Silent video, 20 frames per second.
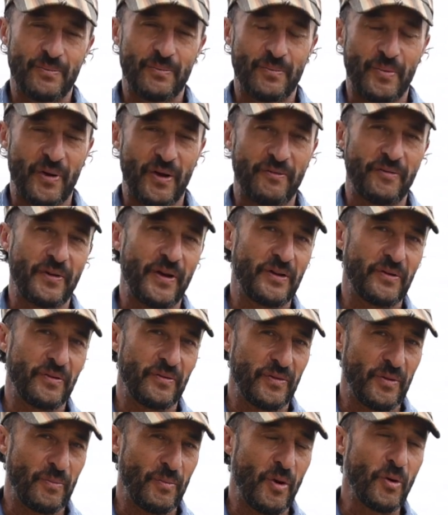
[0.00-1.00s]
by a factor
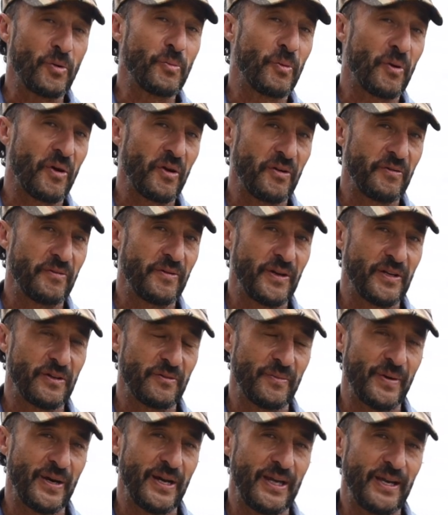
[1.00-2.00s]
of the multiplier effect
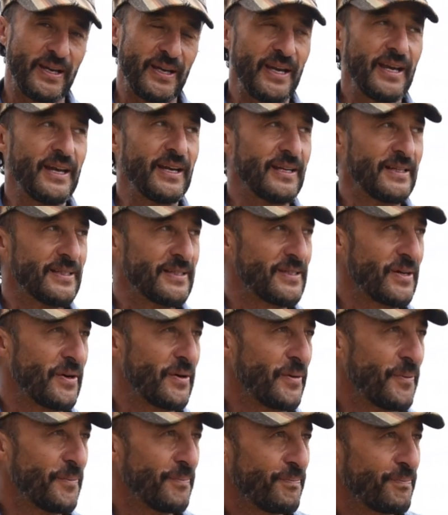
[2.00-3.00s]
of money again.
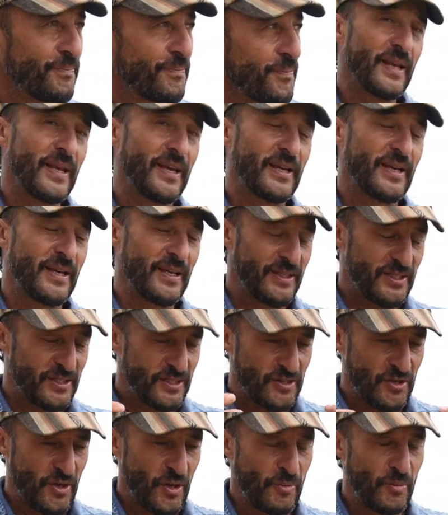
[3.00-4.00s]
So it can
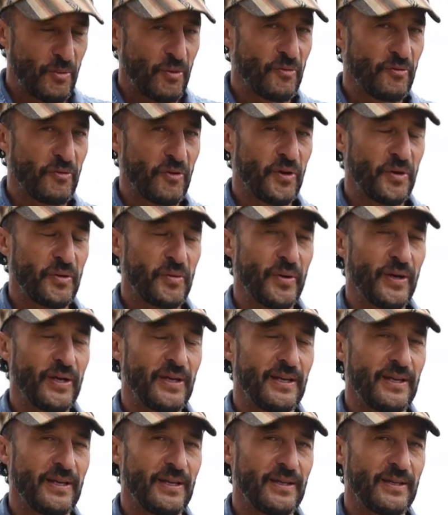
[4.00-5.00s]
snowball very
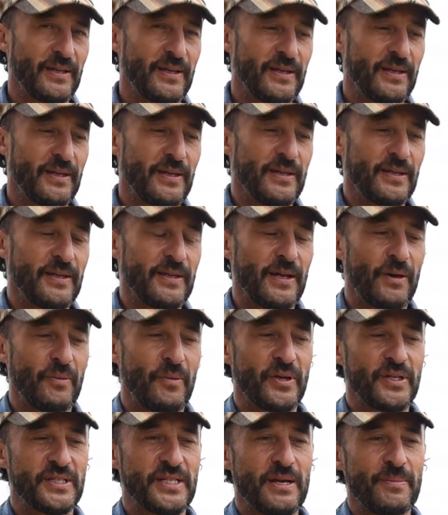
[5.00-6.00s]
quickly. Now,
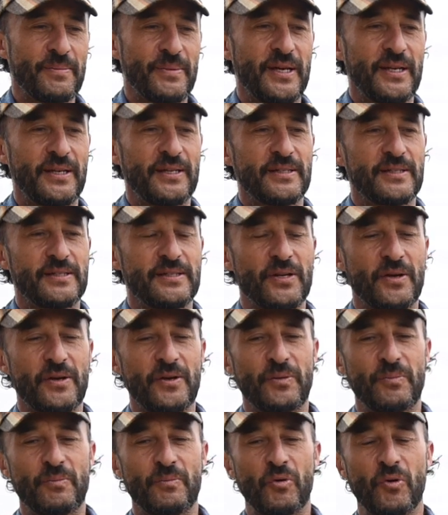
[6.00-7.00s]
what does that mean?
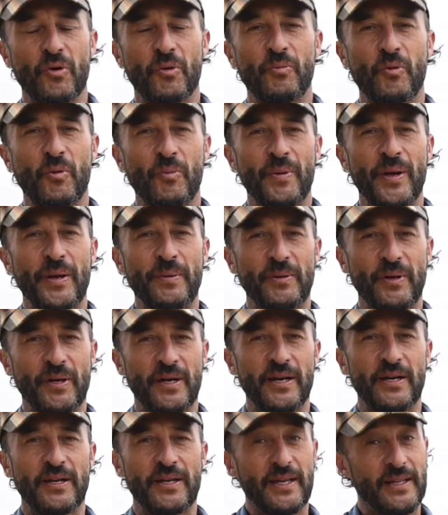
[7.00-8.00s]
So more and more people are
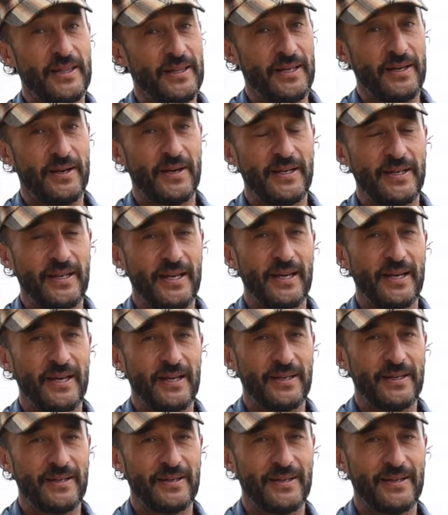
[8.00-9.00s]
going to get the
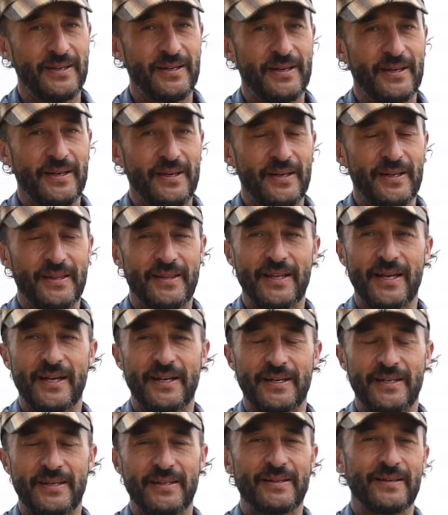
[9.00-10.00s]
idea
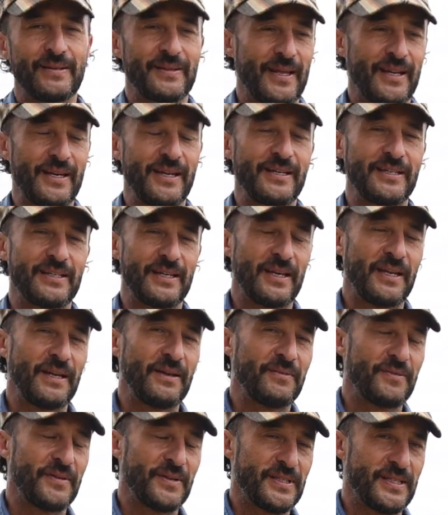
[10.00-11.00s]
that they need to
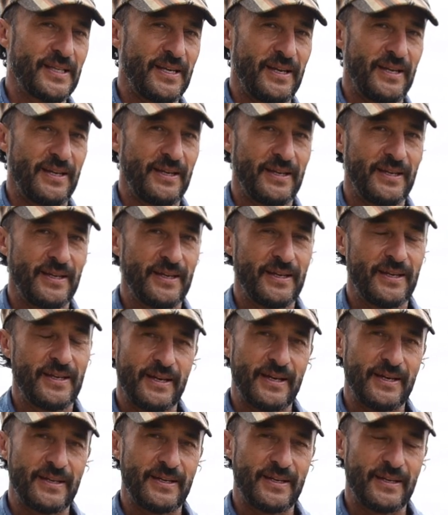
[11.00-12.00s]
leave the city,
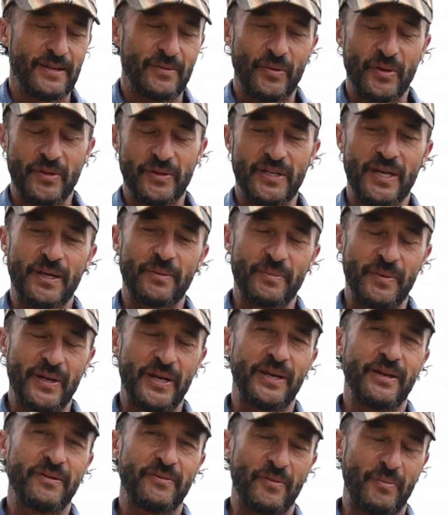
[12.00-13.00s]
and it won't take
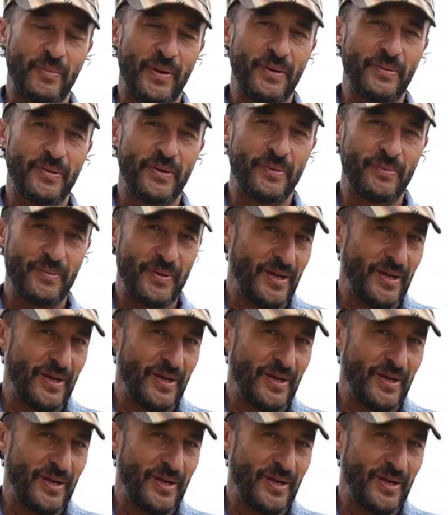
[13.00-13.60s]
many of the people,